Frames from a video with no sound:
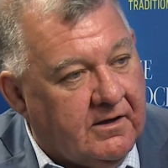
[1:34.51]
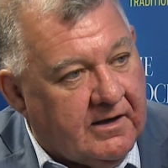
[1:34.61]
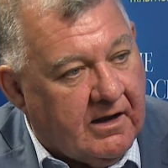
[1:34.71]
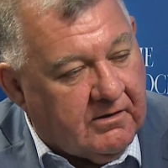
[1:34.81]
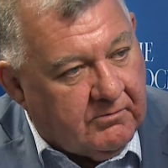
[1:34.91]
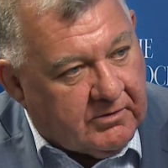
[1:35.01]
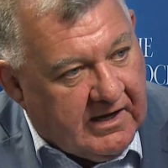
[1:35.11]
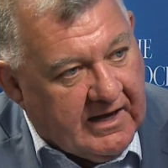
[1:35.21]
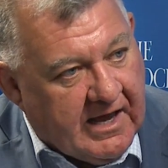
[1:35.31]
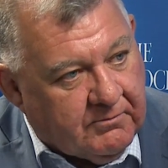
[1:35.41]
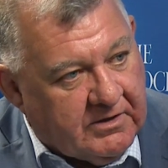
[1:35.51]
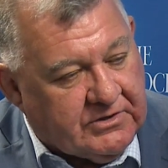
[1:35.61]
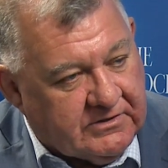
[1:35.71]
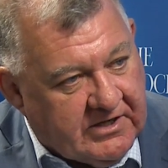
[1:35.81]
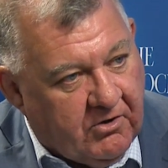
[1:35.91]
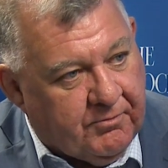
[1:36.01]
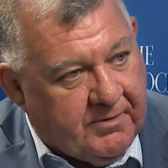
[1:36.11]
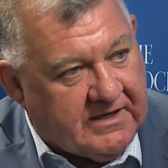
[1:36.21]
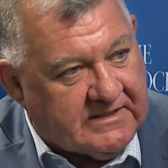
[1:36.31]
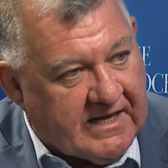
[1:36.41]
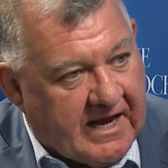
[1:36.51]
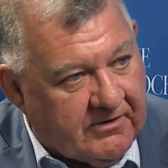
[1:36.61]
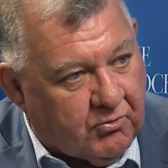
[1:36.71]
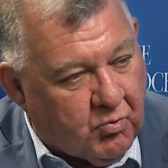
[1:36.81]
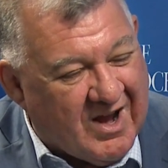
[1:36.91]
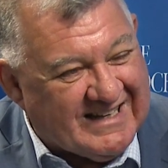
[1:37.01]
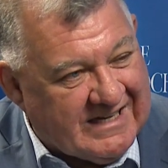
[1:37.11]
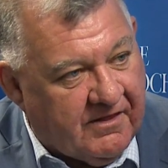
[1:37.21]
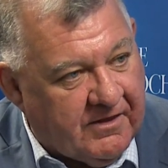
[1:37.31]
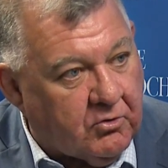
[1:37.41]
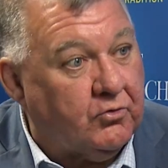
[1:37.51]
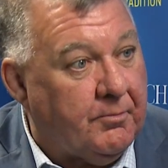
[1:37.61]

Now, Gillard, when she was health minister under Rudd, did a thing called